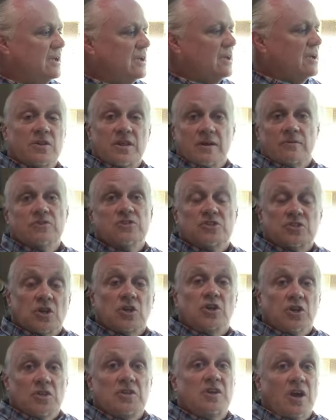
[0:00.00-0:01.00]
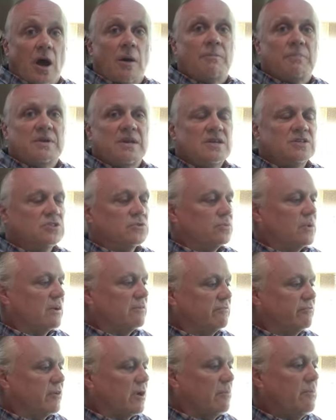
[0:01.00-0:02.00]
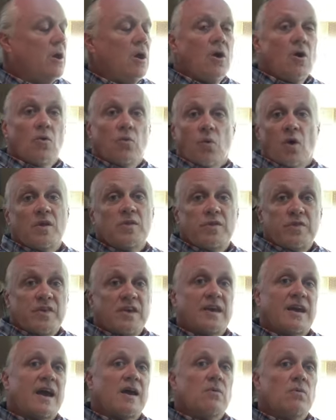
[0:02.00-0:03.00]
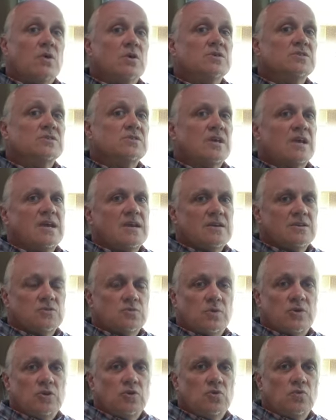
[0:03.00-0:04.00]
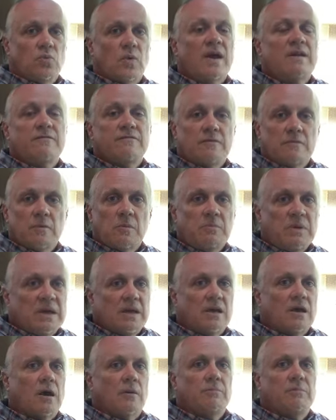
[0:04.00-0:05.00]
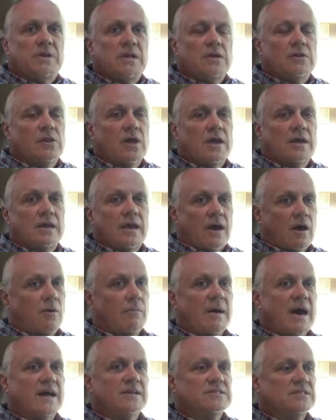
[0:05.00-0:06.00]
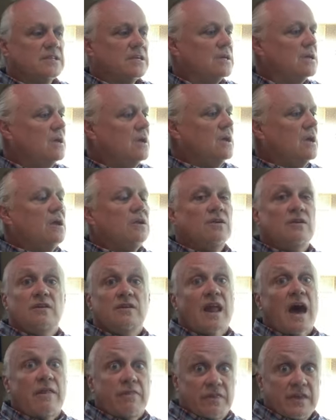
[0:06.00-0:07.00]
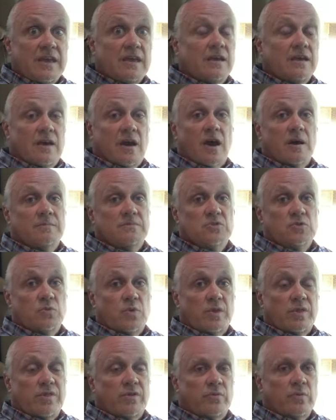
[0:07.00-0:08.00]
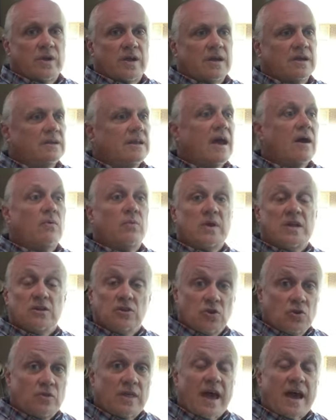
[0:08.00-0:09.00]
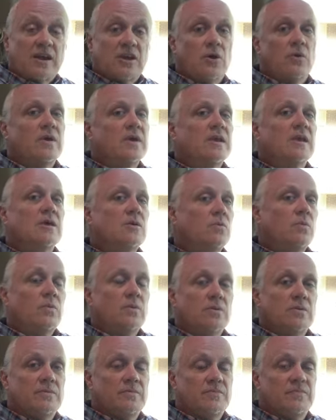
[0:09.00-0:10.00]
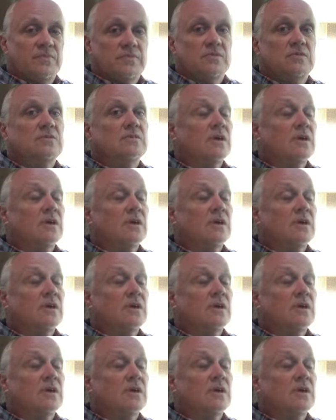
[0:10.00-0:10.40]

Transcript: Or they were just a good company to rent from. One thing I will say is when you rent from a big company like El Monte, nothing comes with the rig. Now, we knew that going in. Toilet paper.